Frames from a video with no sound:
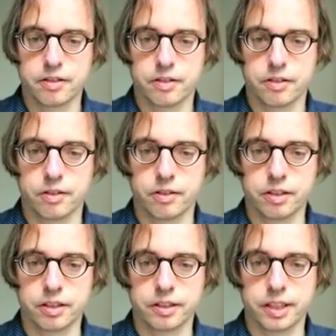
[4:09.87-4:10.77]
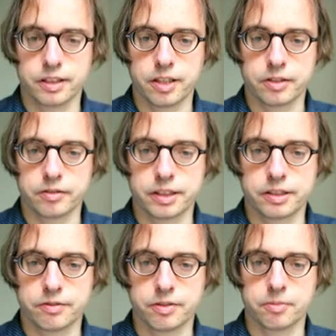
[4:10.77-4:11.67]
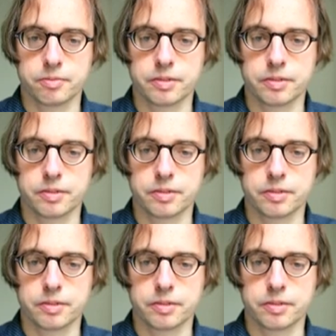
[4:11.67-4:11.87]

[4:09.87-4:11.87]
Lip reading: all categories from